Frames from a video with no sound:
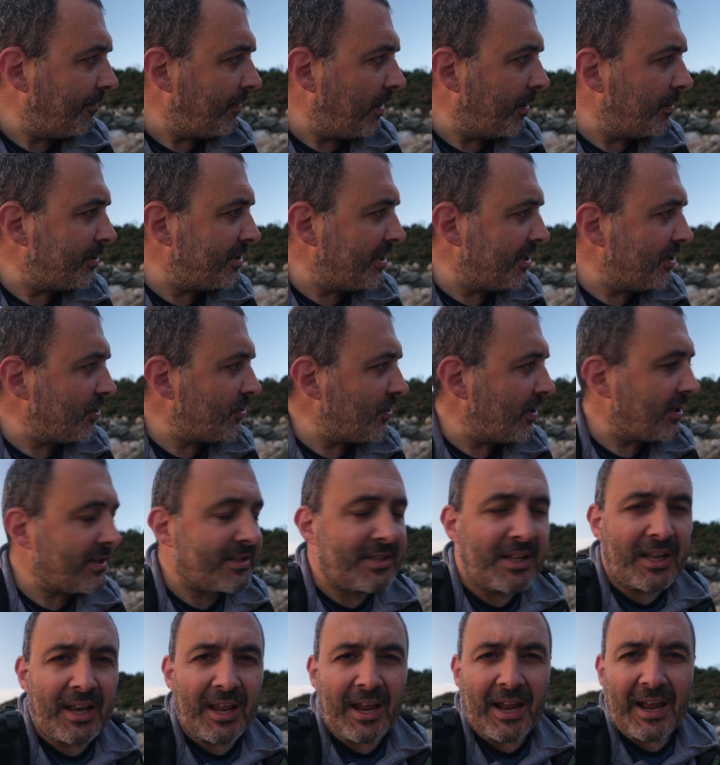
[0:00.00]
It was
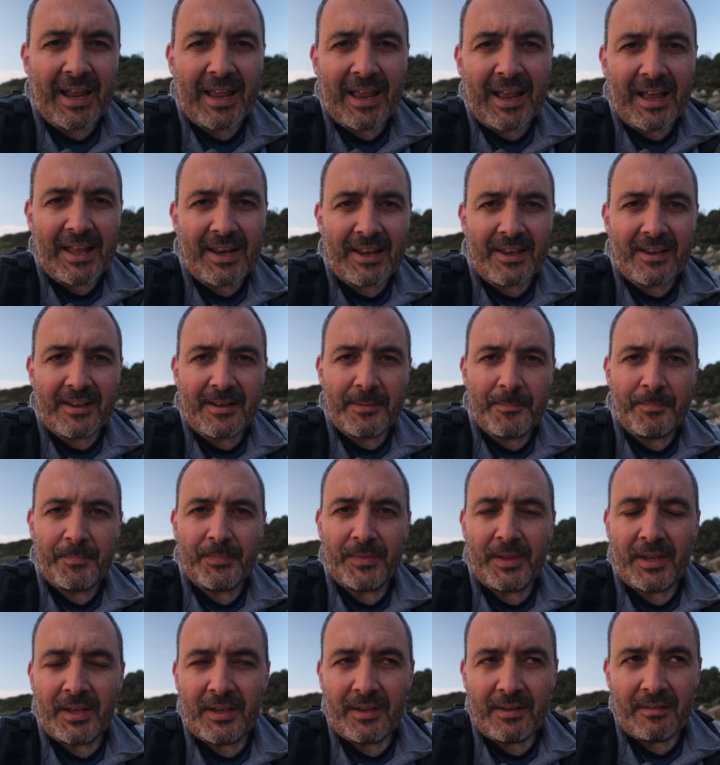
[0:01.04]
interesting. I had a
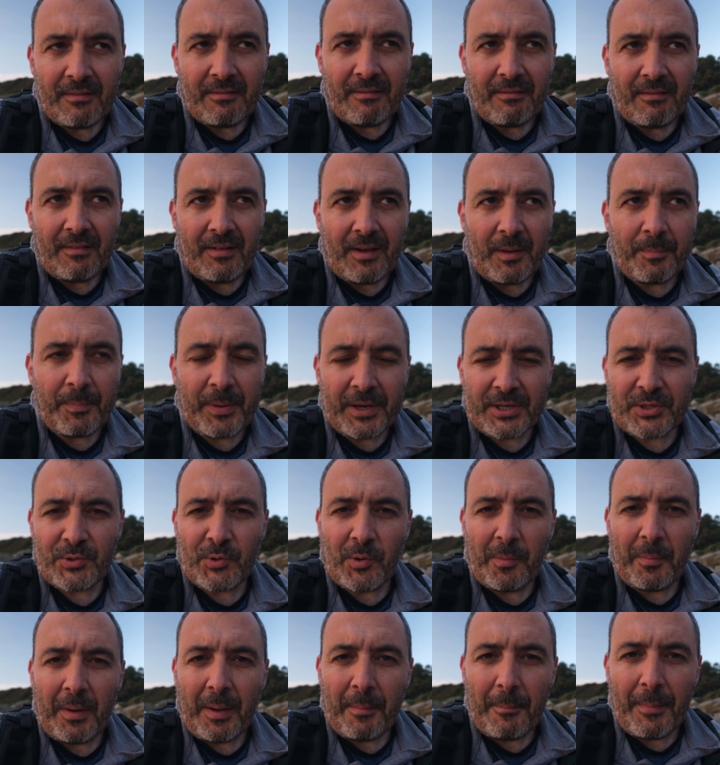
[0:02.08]

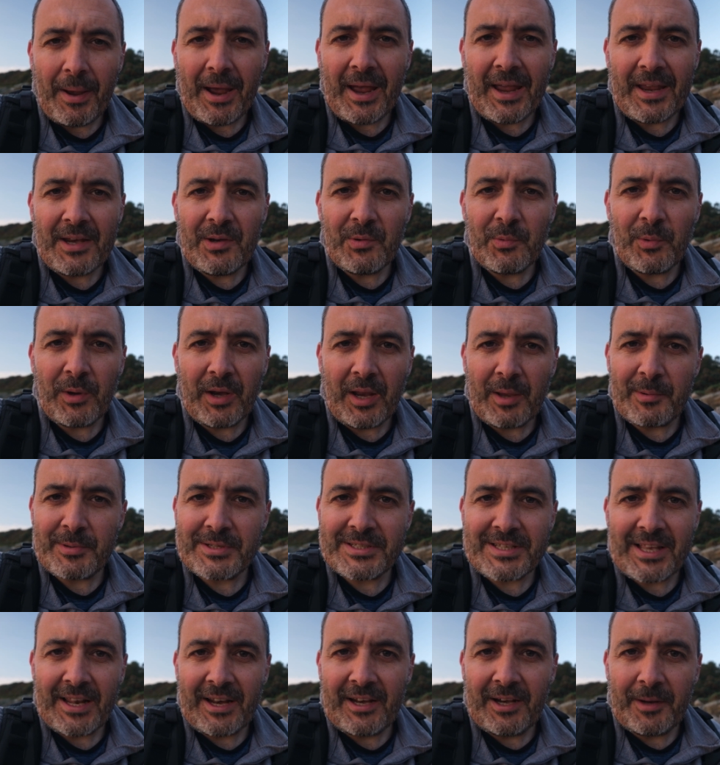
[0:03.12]
picture in my mind when I was
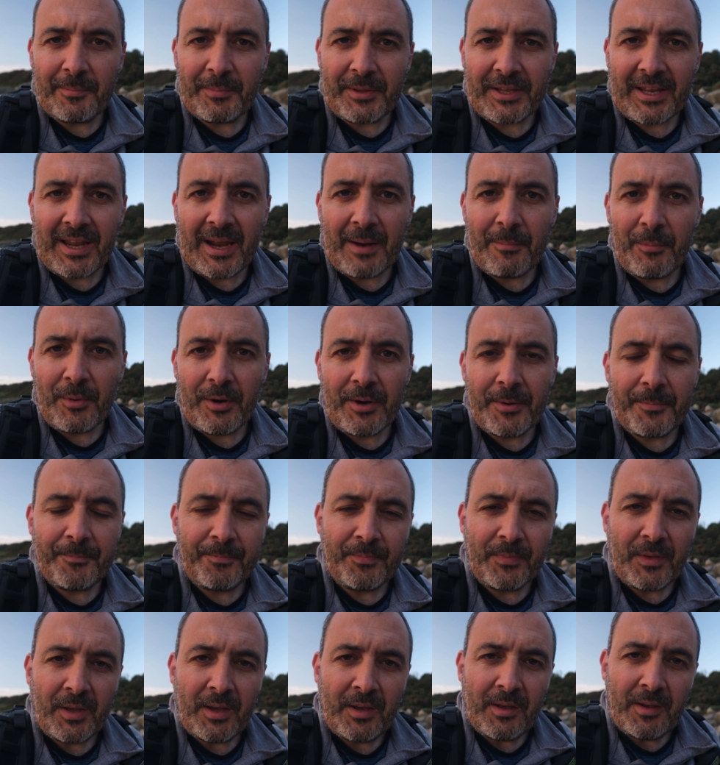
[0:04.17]
setting up the camera,
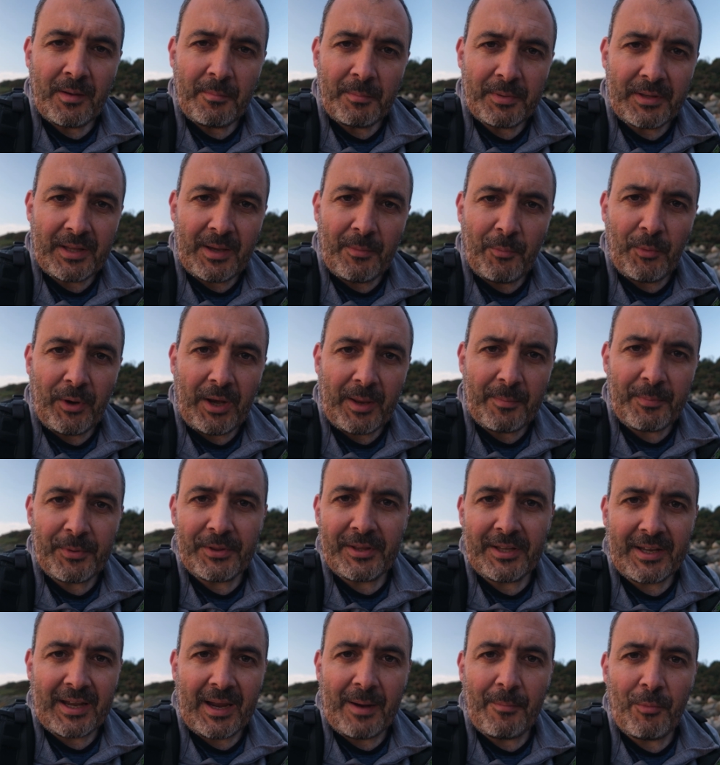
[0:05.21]
but then when I put
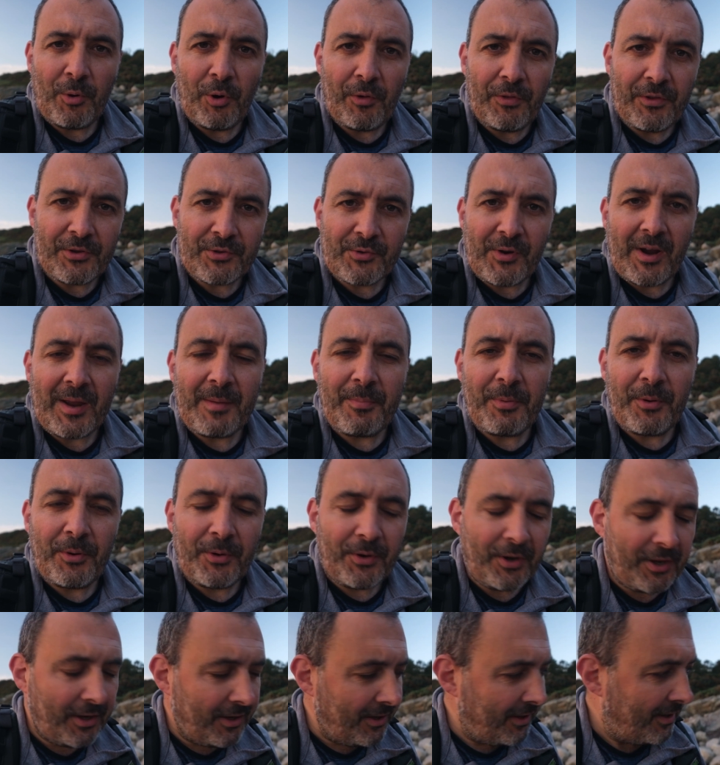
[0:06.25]
the camera on the
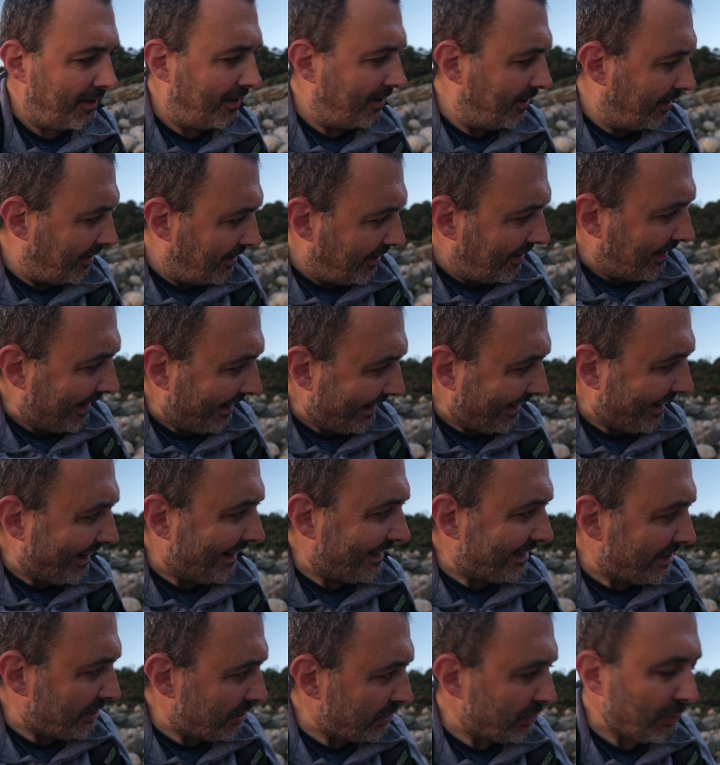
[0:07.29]
tripod, I
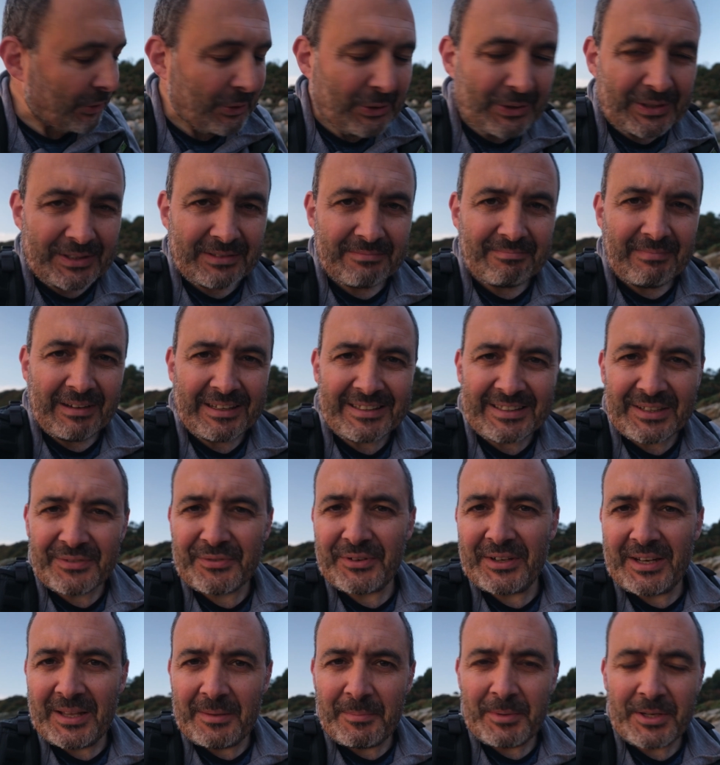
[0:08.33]
kind of saw a
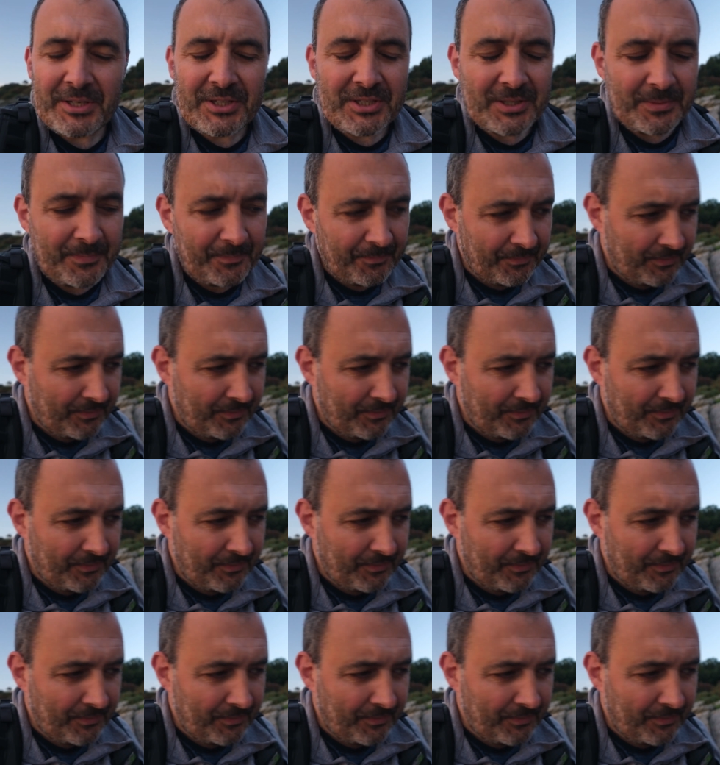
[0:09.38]
different image.